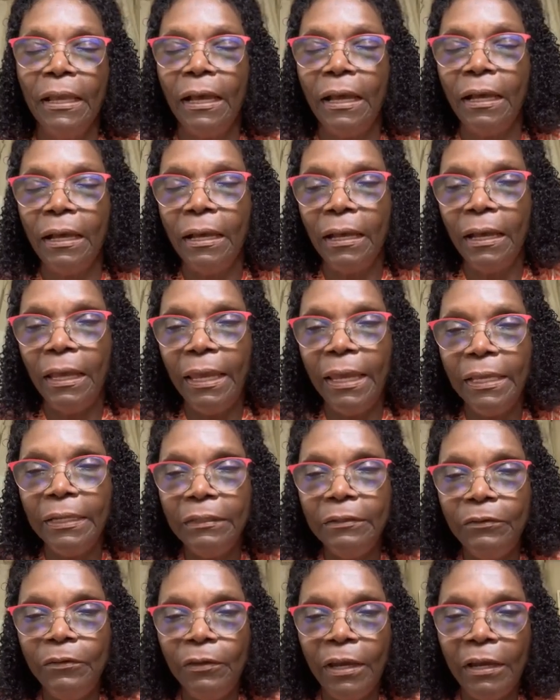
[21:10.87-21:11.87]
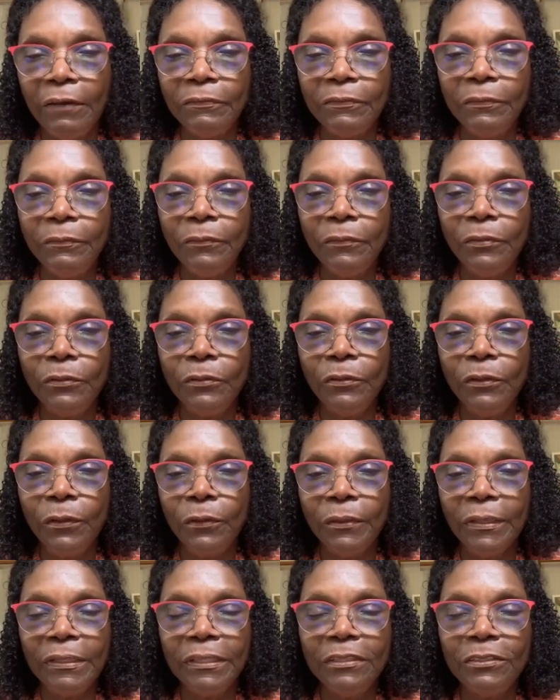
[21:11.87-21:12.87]
And you have to
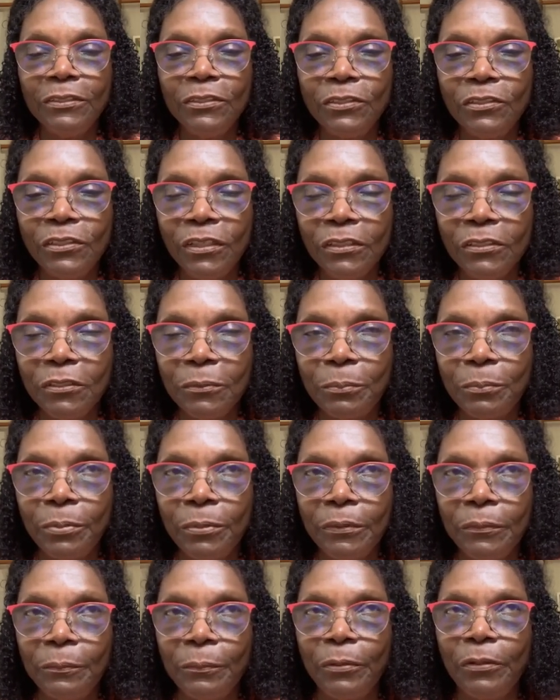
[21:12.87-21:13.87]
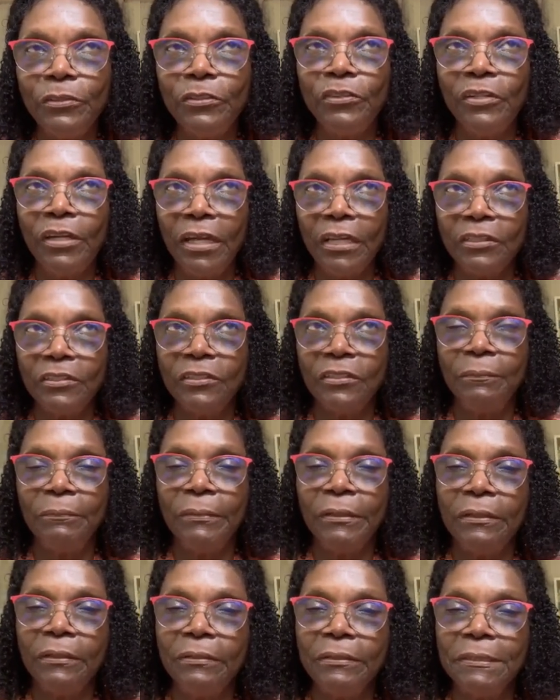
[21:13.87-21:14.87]
know that this is just a projection,
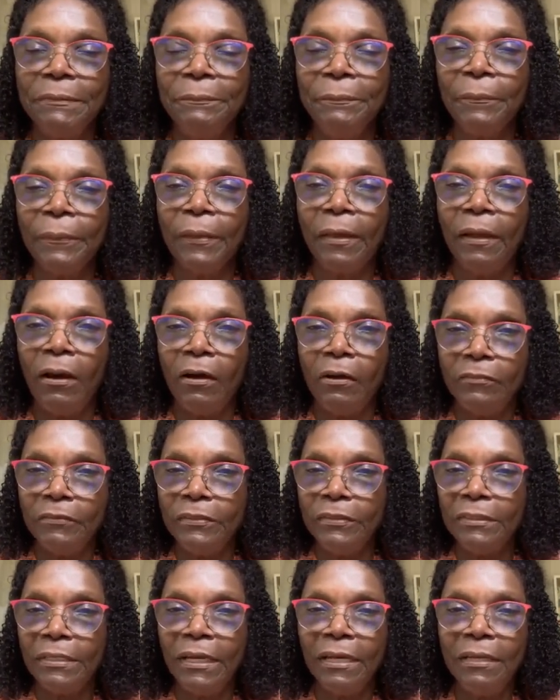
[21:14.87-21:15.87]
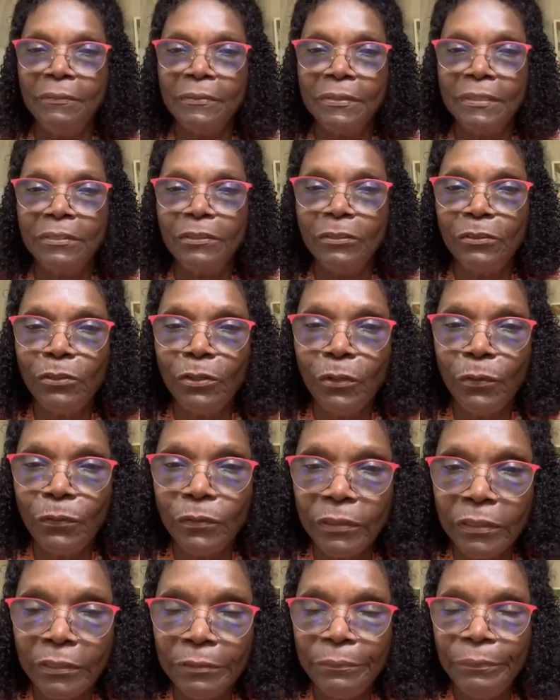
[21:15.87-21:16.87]
because oftentimes in the
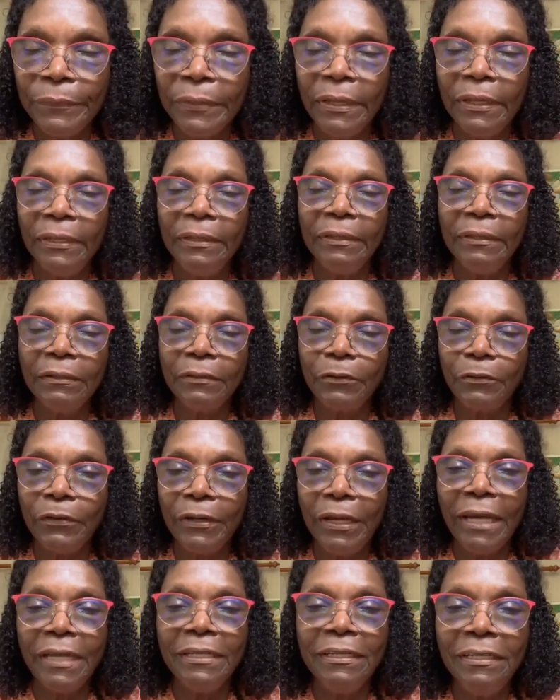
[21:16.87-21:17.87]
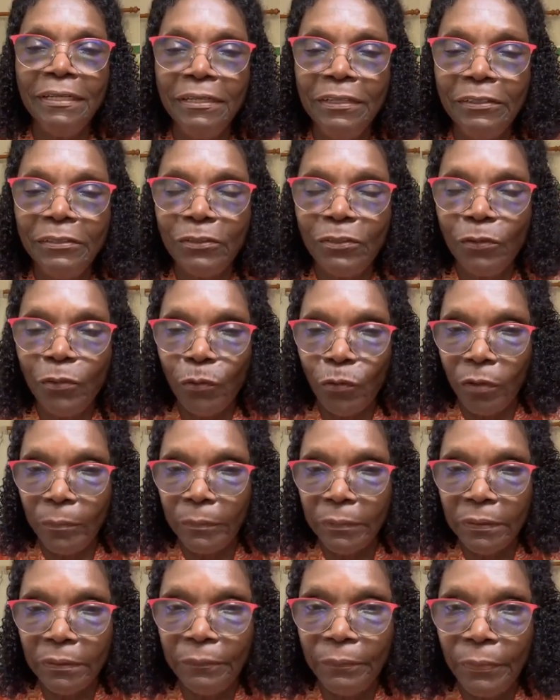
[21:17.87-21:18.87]
donor, the creatinine is
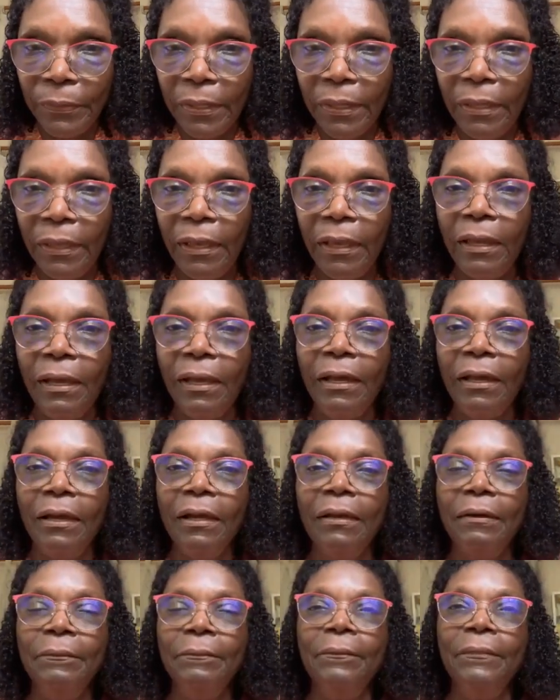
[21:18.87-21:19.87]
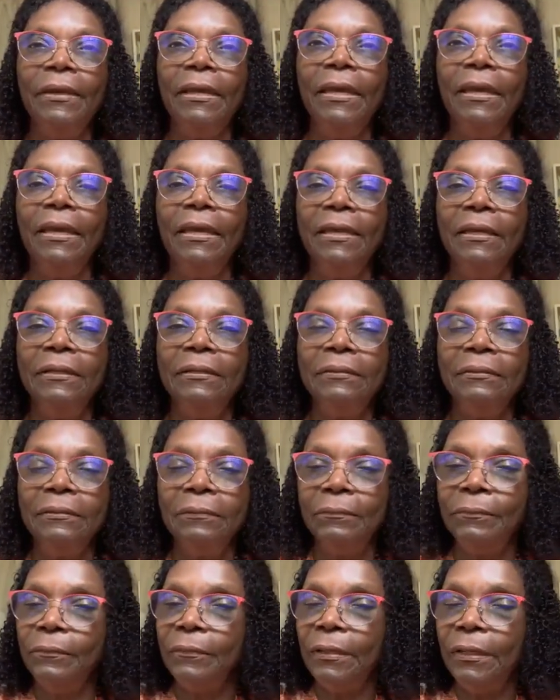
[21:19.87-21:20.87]
normal, and
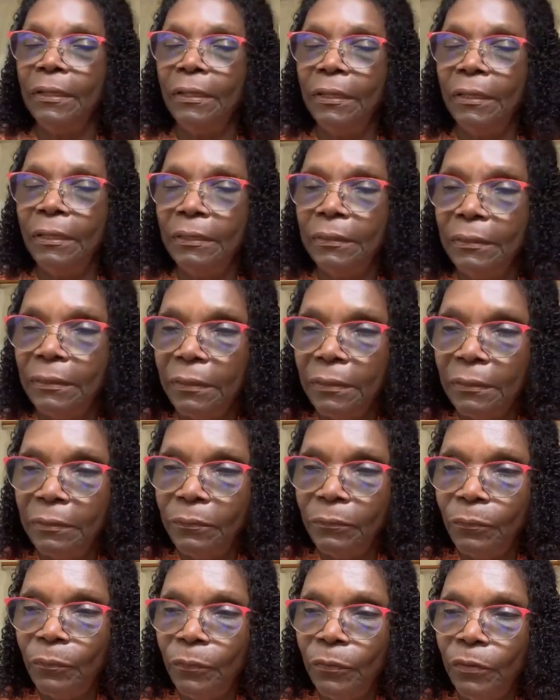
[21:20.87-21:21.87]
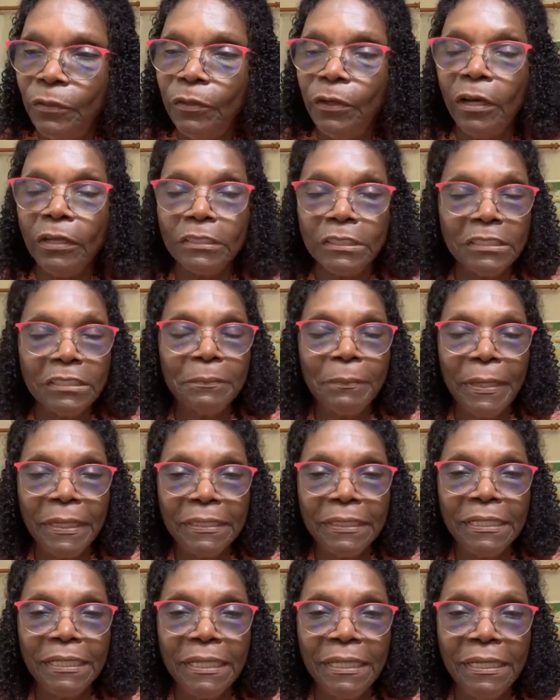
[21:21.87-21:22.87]
you're not
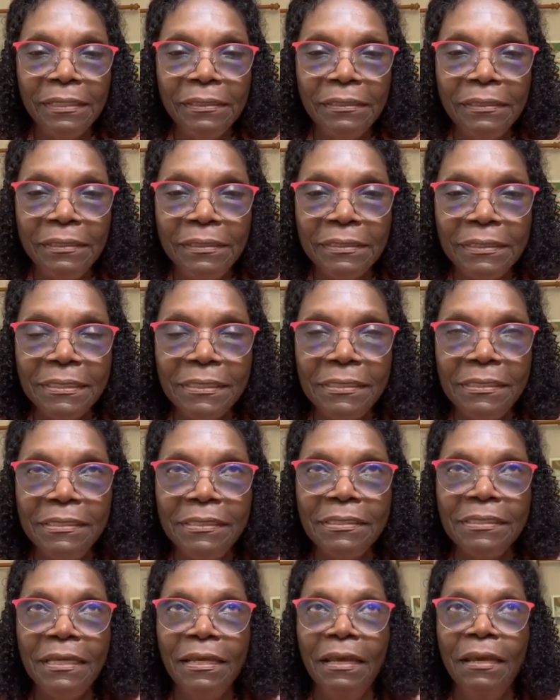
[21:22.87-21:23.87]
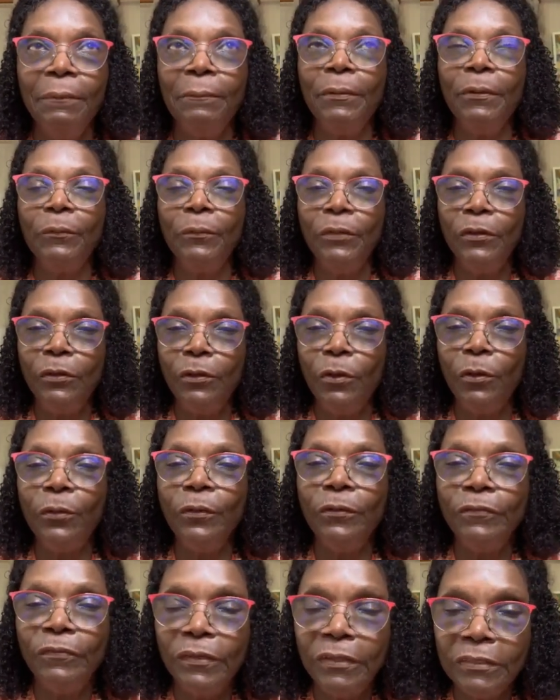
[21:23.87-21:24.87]
suspecting kidney disease, but we
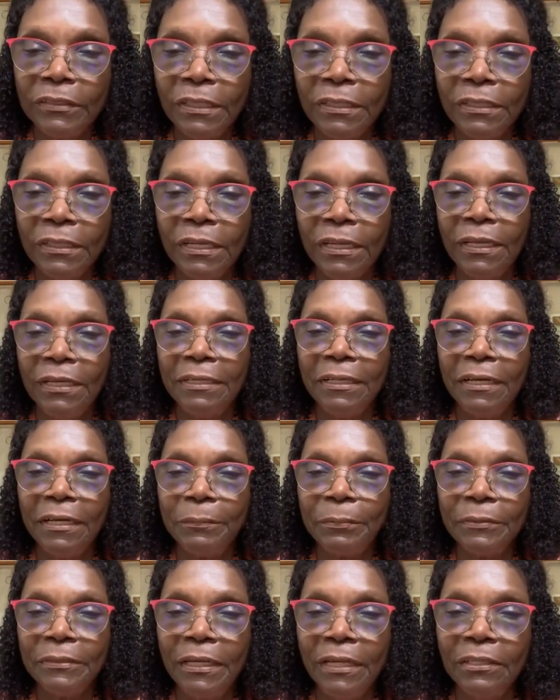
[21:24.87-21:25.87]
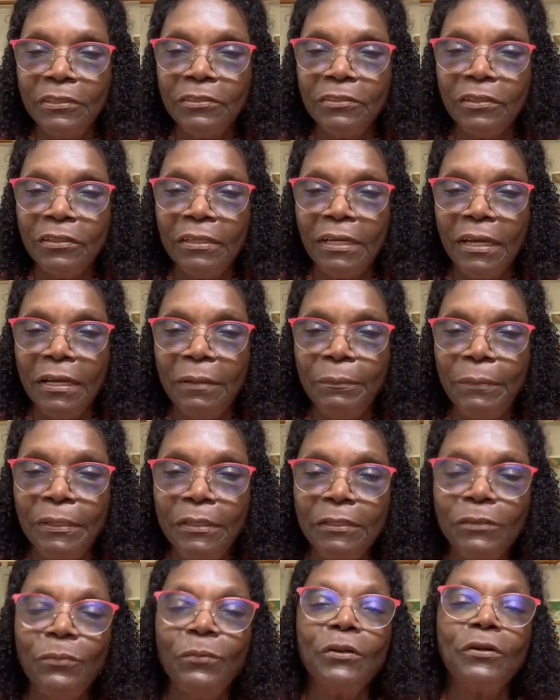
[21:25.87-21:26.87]
know if there's underlying hypertension or
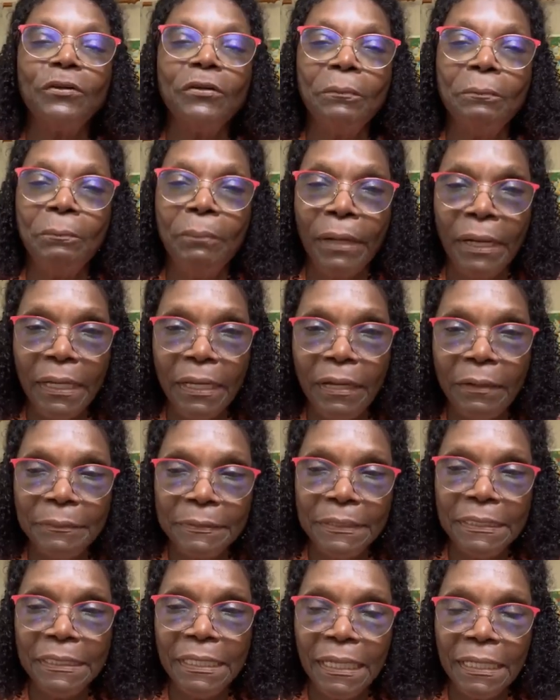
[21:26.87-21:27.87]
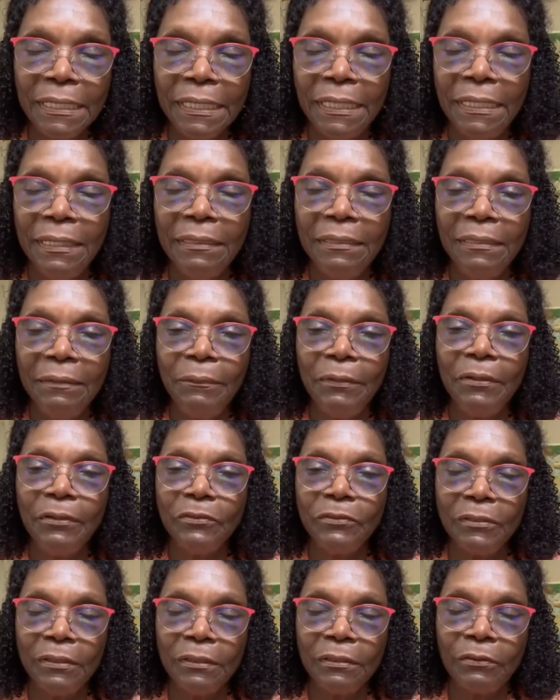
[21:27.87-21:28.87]
diabetes, we're going to biopsy that kidney,
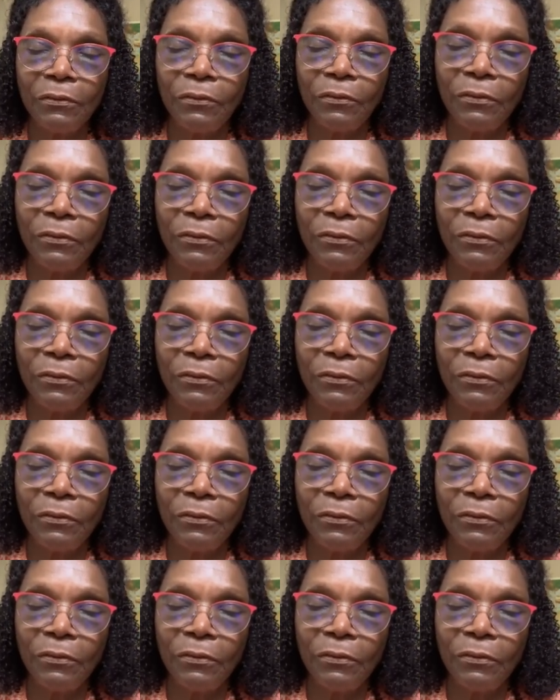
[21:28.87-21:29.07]
because